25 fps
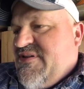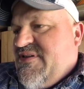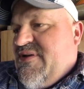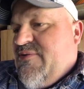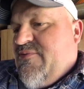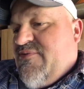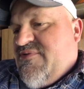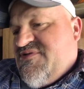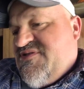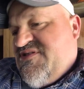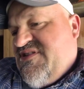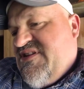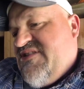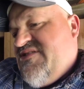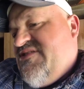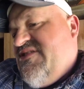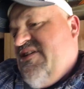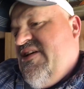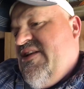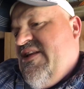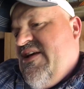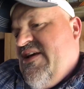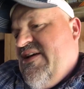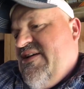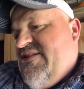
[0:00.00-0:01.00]
They want
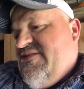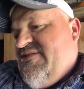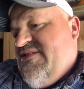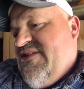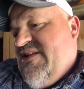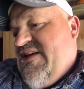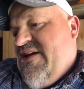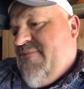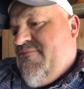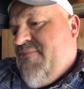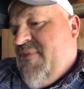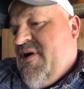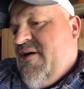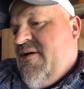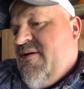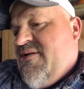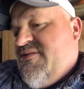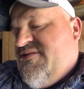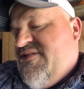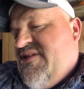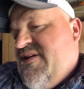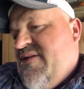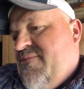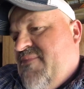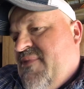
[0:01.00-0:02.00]
16 heads in that box,
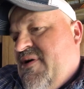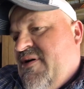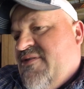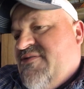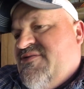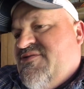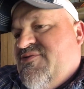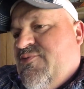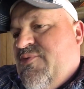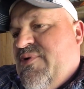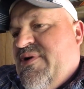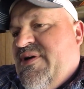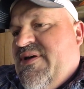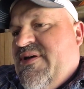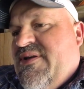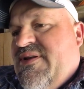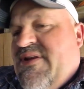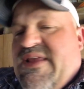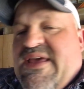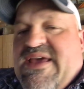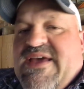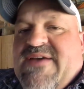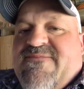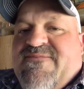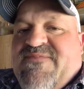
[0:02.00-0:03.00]
and that box to weigh
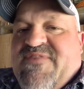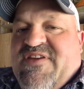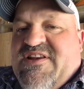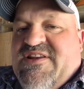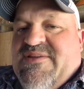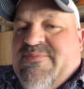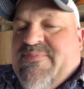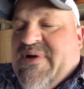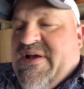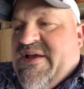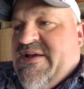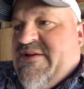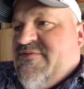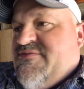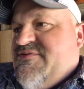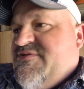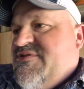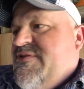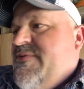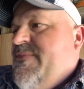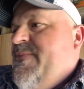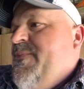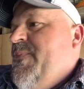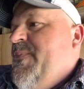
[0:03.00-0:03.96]
net 50 pounds.